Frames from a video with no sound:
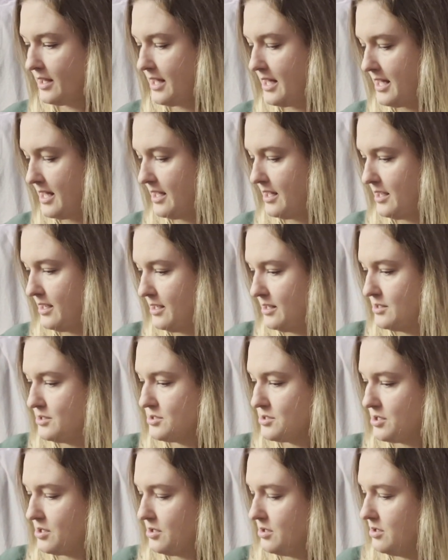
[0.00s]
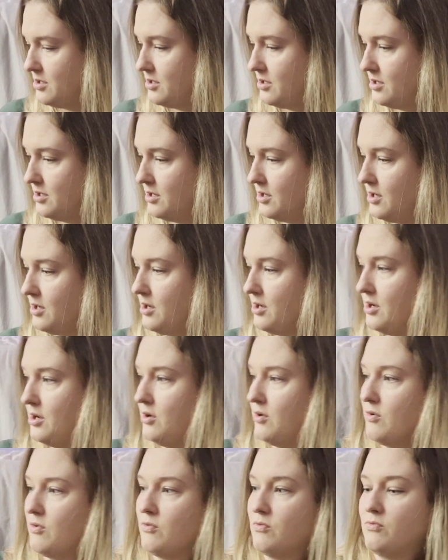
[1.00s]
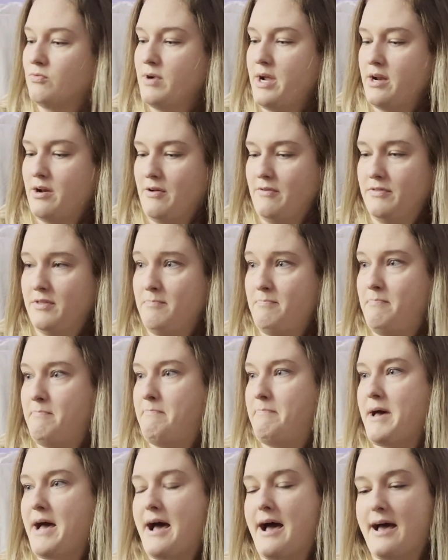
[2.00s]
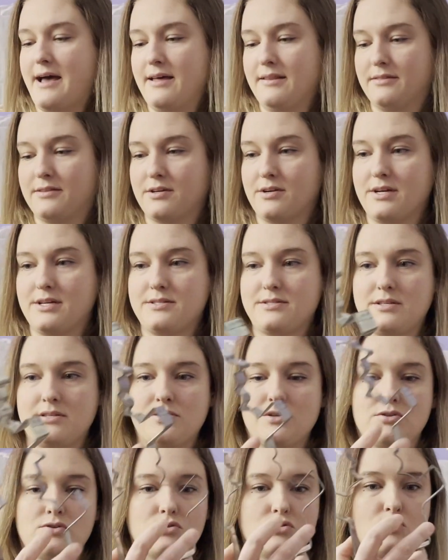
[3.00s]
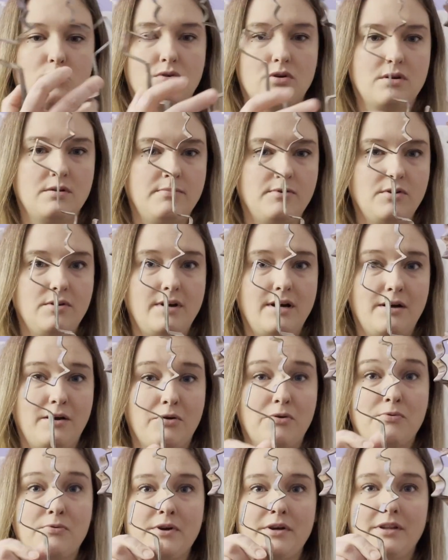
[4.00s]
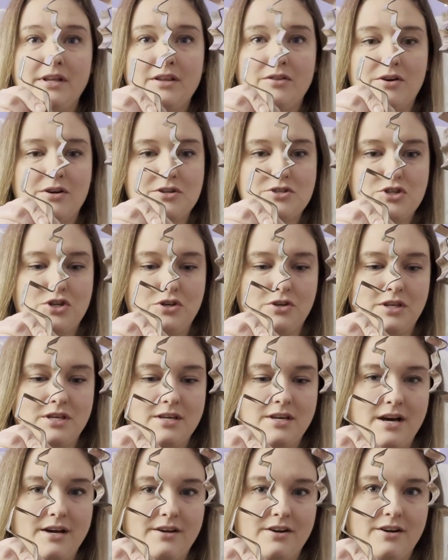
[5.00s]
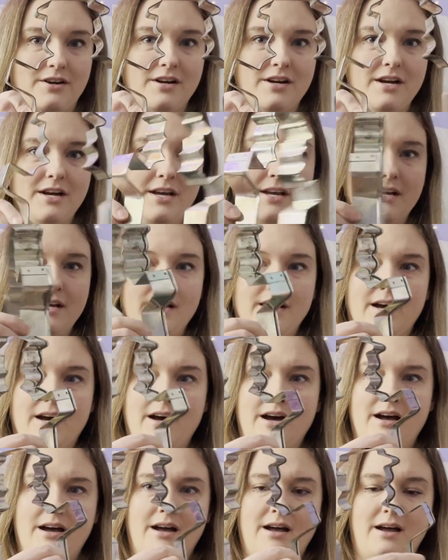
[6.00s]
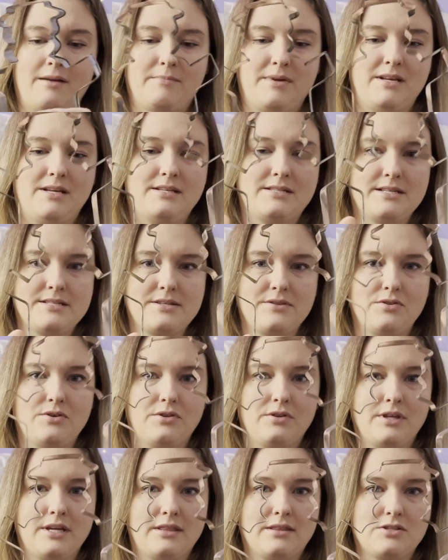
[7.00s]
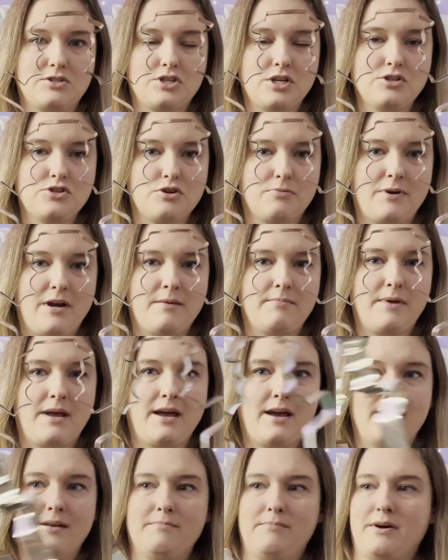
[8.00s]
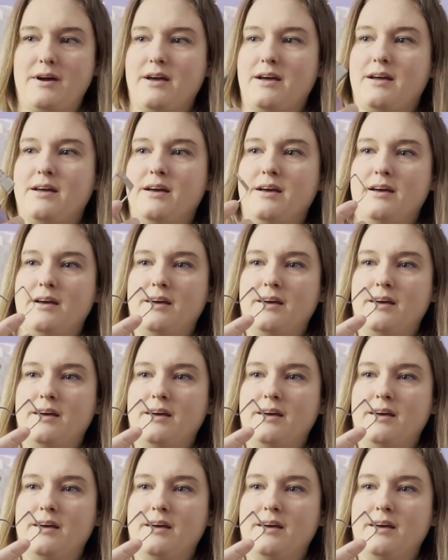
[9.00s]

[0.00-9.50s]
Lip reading: and right off the bat, there is this adorable, really large cookie cutter. I mean, he doesn't look like the gingerbread man, but